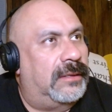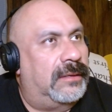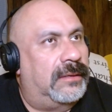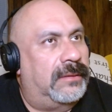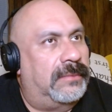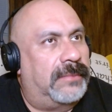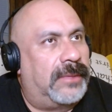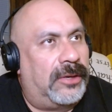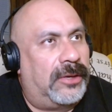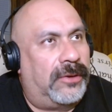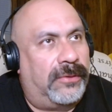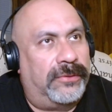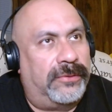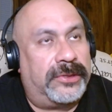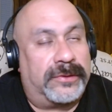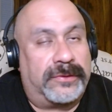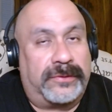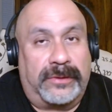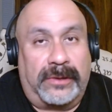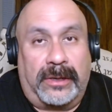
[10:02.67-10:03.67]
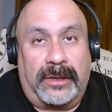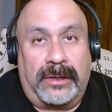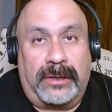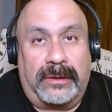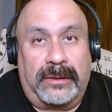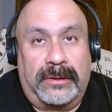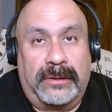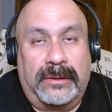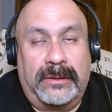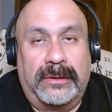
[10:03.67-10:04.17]
my oldest
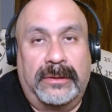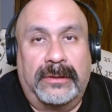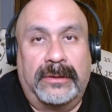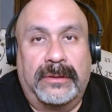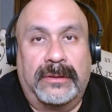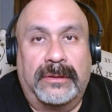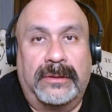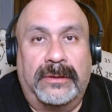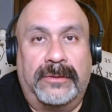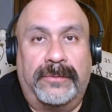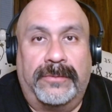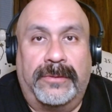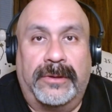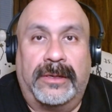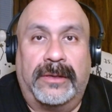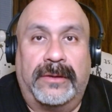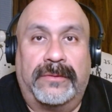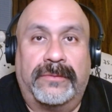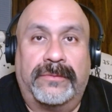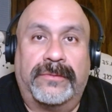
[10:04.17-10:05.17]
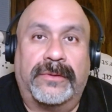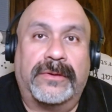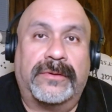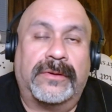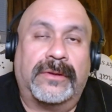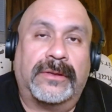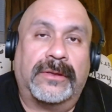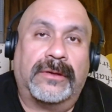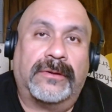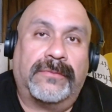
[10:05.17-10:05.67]
daughter, the one that was
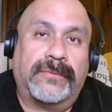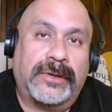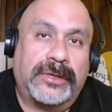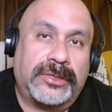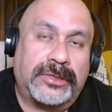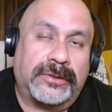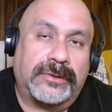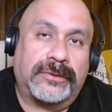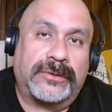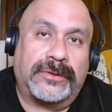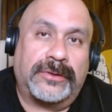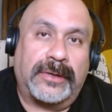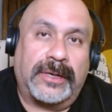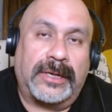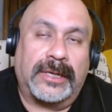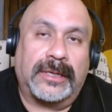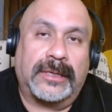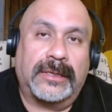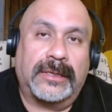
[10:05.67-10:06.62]
on the original track.